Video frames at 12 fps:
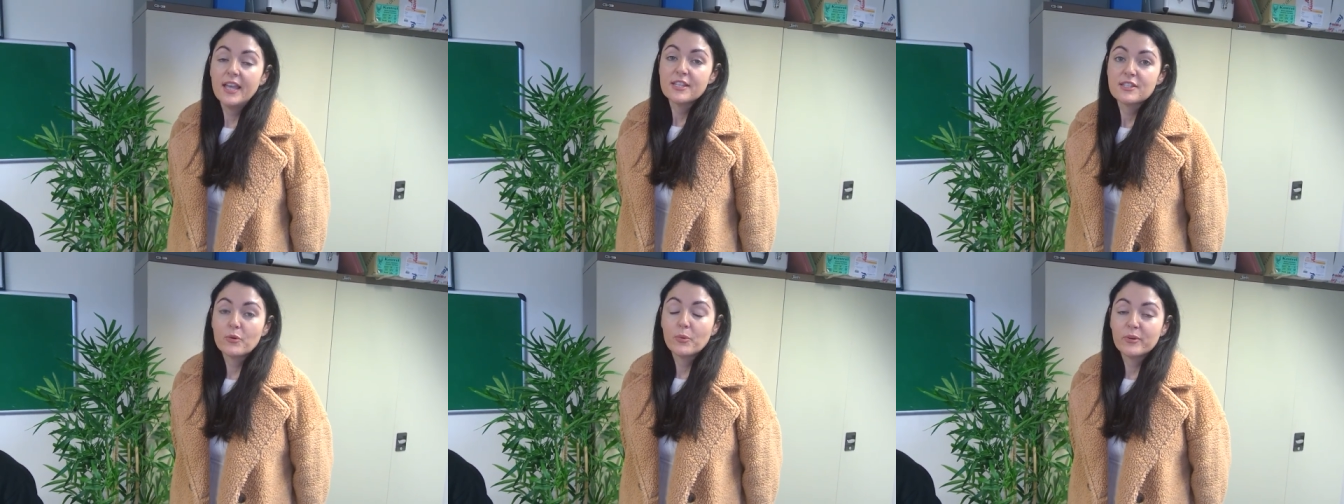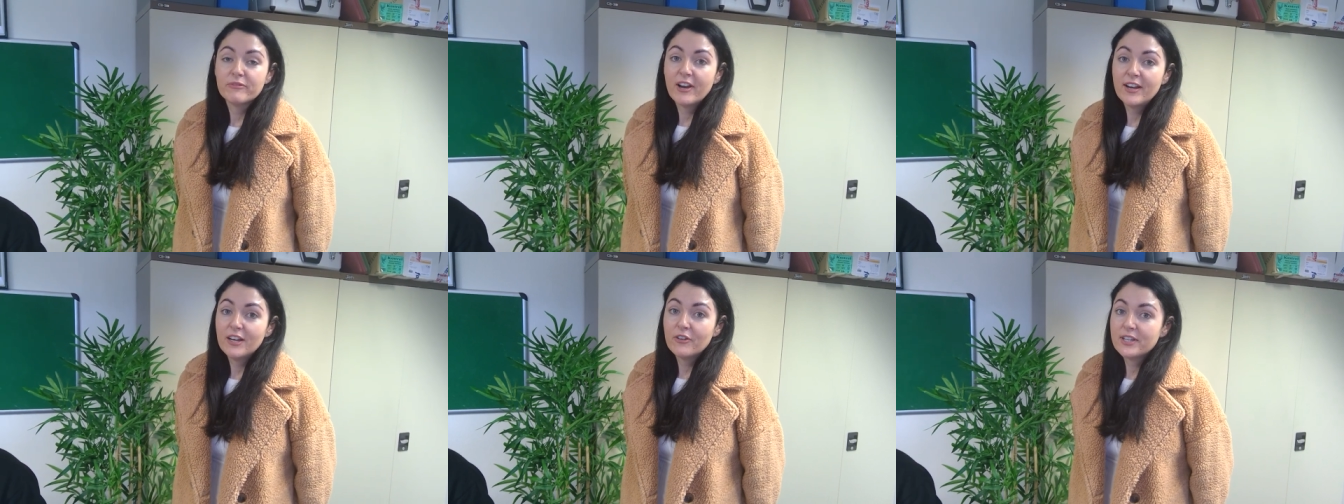So we're
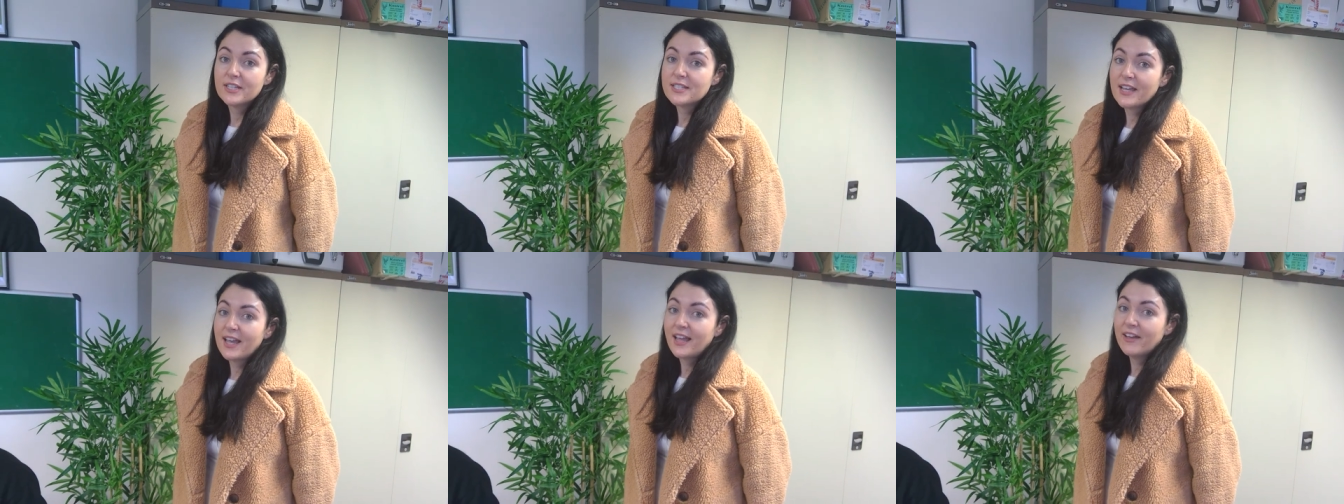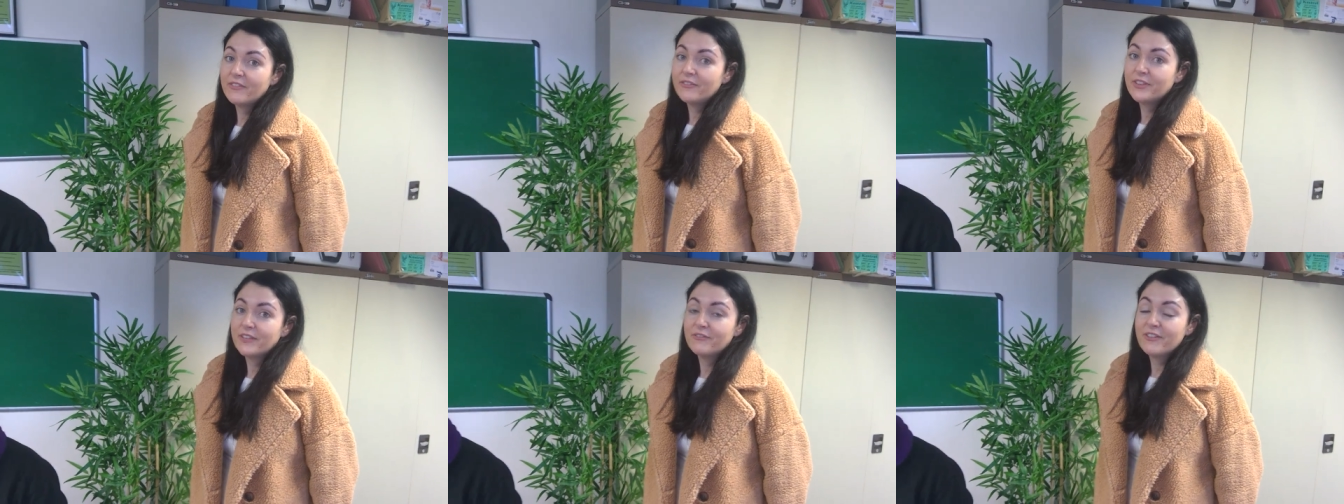very lucky to
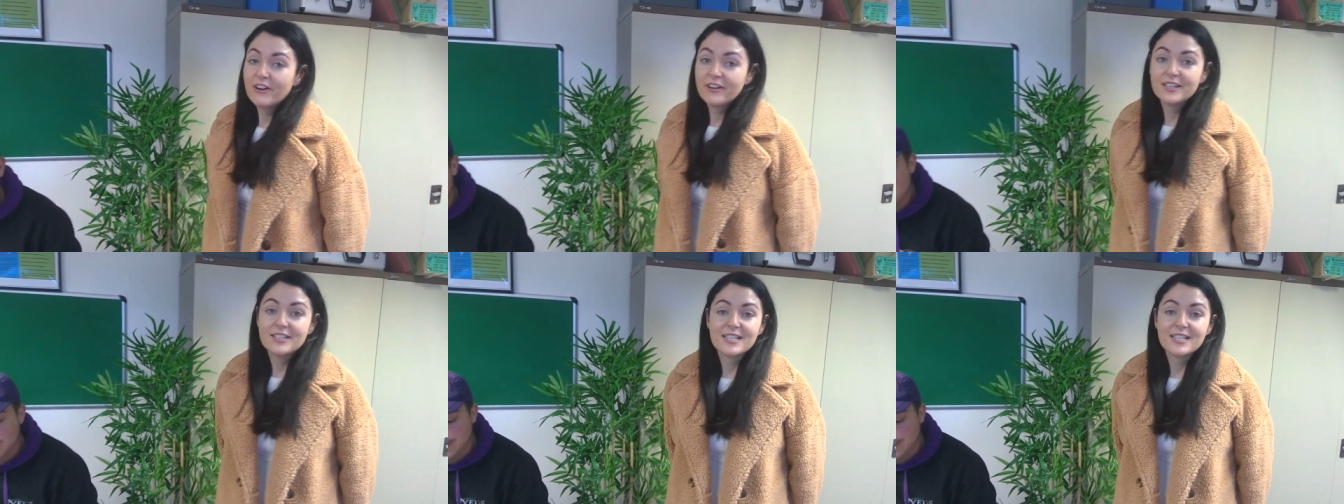have the very